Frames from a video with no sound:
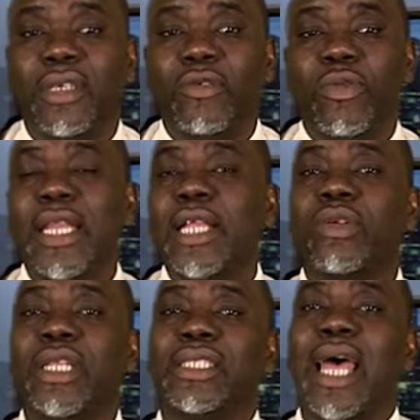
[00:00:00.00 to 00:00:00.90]
We need to
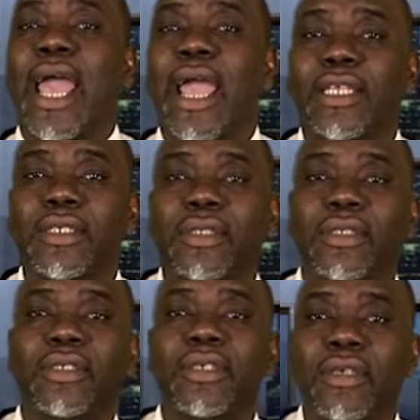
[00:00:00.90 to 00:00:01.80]
decide
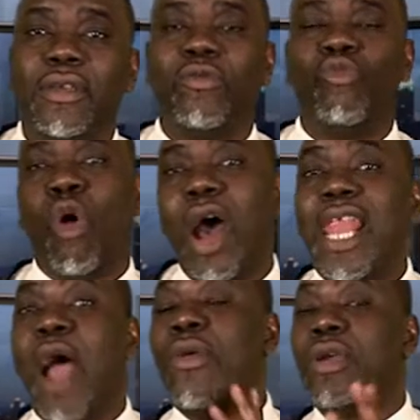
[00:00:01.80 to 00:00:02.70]
what
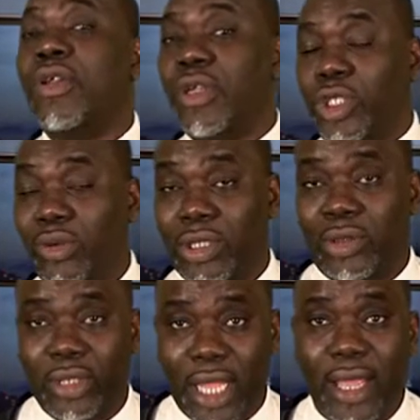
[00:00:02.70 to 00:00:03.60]
are we going to choose
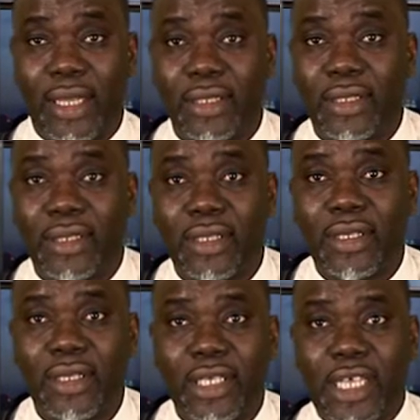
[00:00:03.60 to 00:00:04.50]
today?
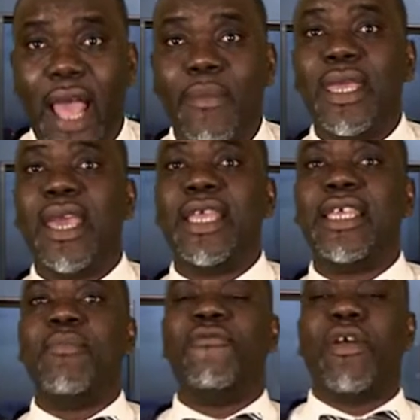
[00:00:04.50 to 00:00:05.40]
Hear me and
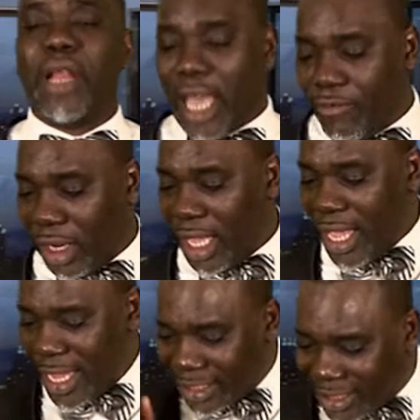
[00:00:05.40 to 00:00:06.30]
hear me very carefully.
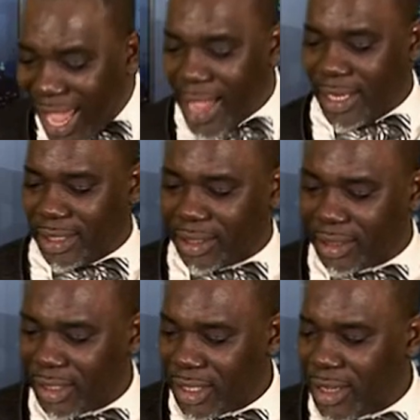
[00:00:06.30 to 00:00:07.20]
He says,
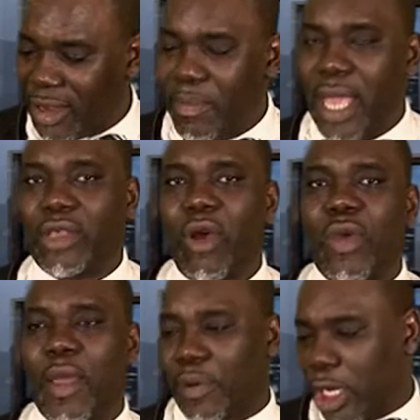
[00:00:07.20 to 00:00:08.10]
Make your
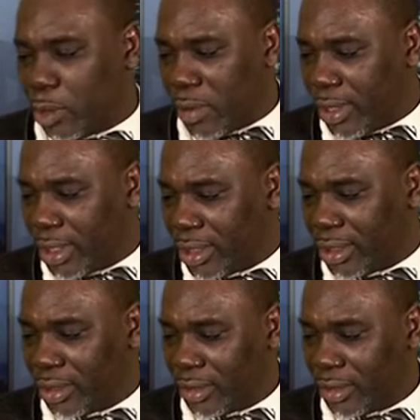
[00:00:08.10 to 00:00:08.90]
way prosperous.